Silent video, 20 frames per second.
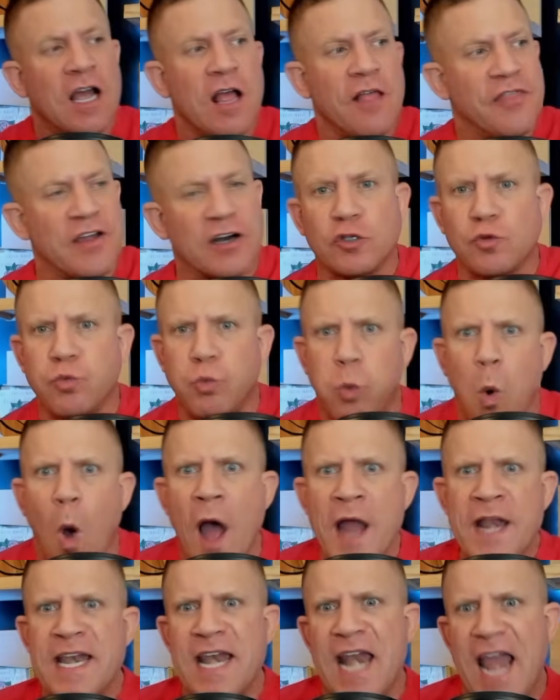there's
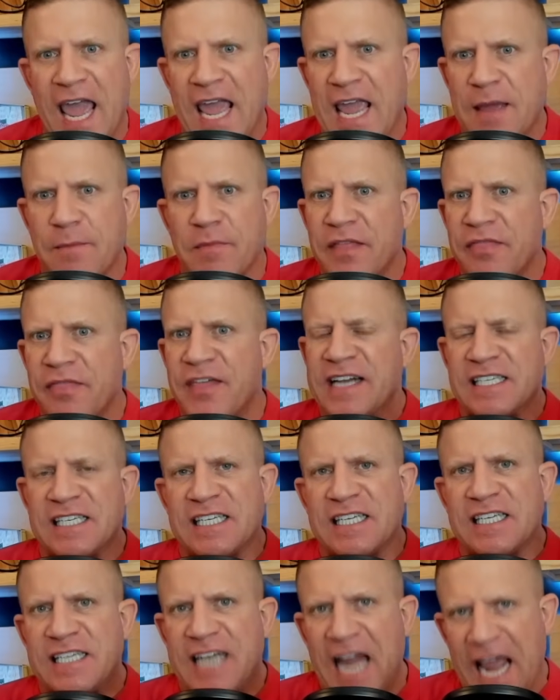one name that
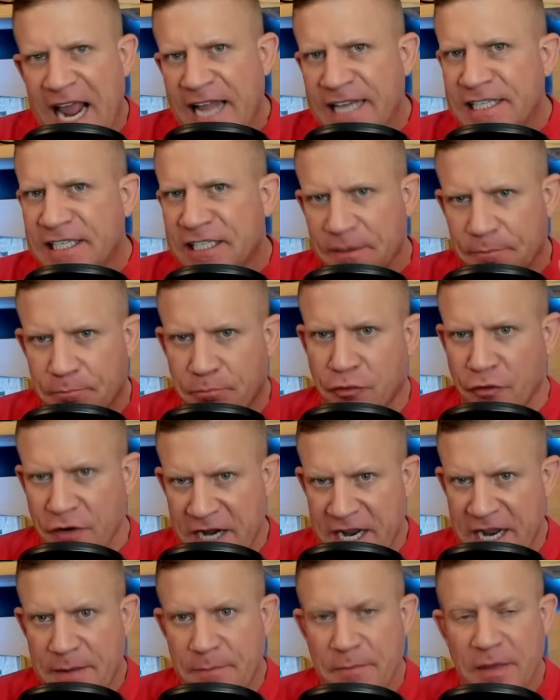stands
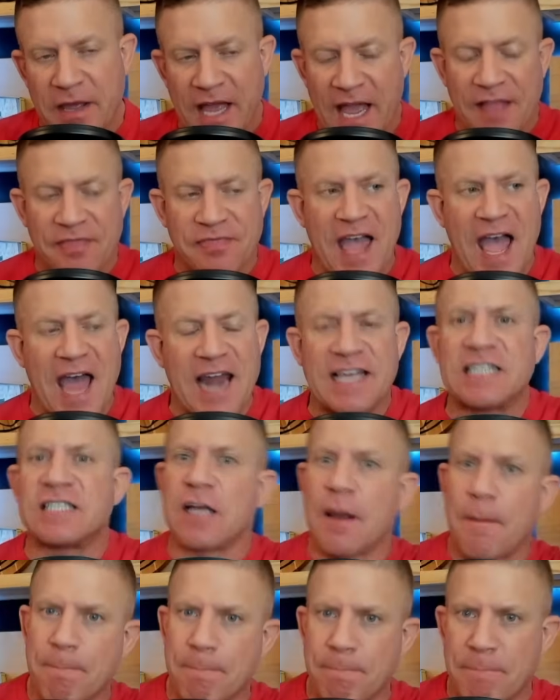supreme, and that is
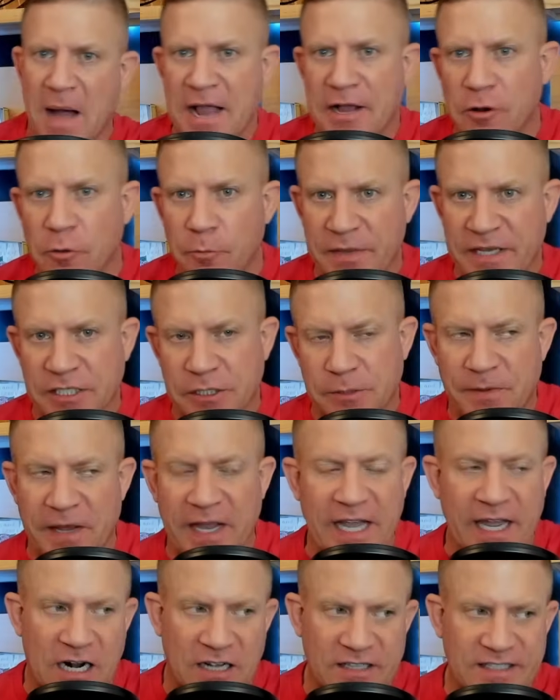Michael
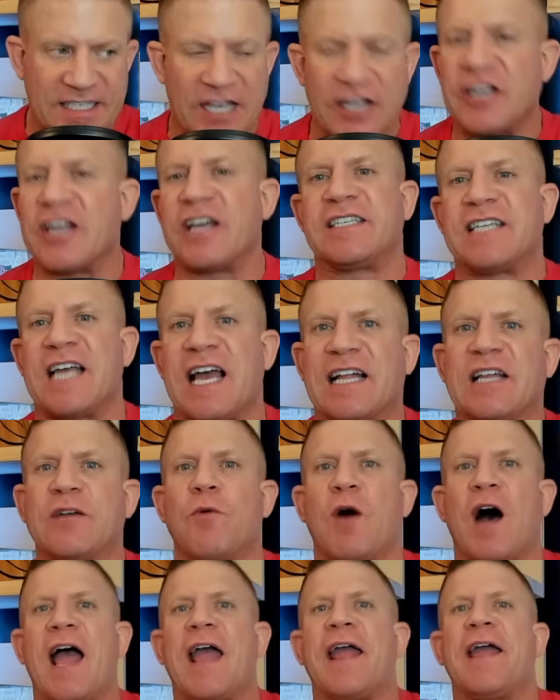Bisping. And I'll tell you exactly
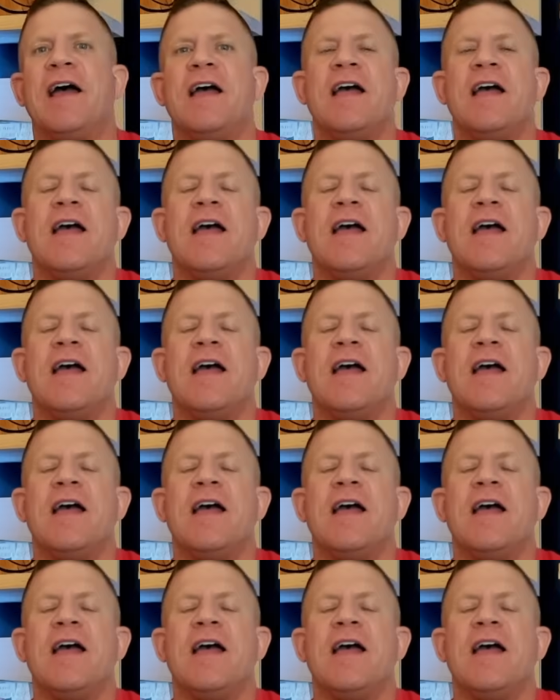why.